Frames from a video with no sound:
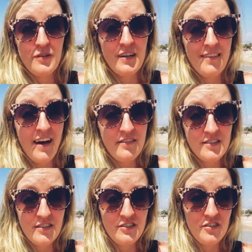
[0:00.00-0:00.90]
I left
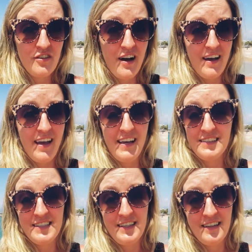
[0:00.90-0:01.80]
on July
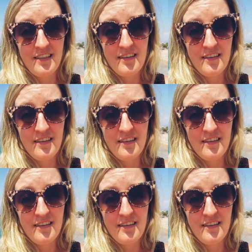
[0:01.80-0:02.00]
18th.